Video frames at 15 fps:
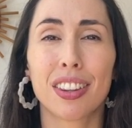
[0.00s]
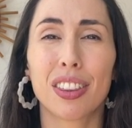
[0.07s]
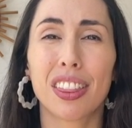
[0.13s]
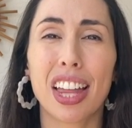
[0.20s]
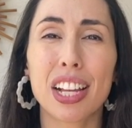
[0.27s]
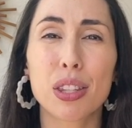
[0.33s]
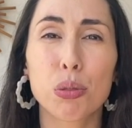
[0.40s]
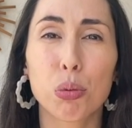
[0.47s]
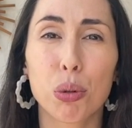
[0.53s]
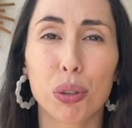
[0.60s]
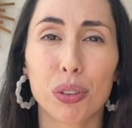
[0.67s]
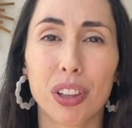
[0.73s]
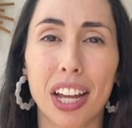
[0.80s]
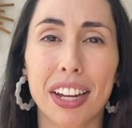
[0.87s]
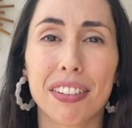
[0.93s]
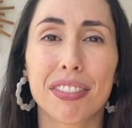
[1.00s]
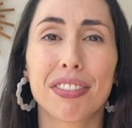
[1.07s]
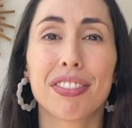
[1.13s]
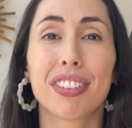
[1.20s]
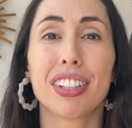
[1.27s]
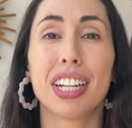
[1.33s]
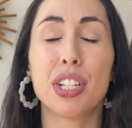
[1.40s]
That's where life
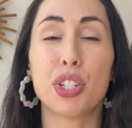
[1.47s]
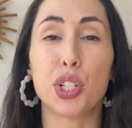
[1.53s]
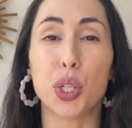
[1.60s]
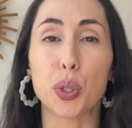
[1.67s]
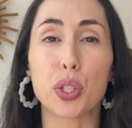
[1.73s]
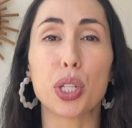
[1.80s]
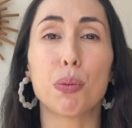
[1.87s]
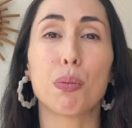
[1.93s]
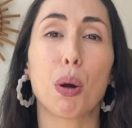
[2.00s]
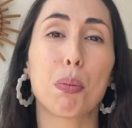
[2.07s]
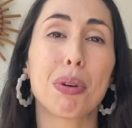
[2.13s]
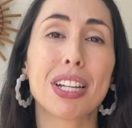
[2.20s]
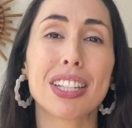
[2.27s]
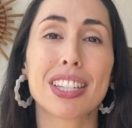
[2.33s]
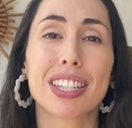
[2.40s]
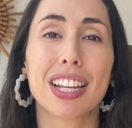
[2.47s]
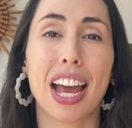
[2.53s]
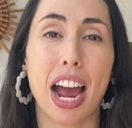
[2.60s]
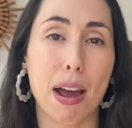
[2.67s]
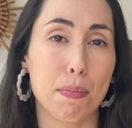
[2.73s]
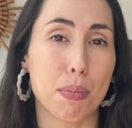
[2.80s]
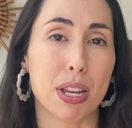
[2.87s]
and juicy moments
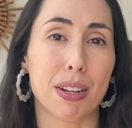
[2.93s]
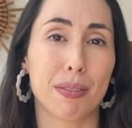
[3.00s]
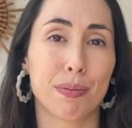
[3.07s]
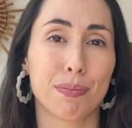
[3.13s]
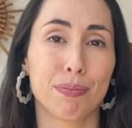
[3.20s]
happen.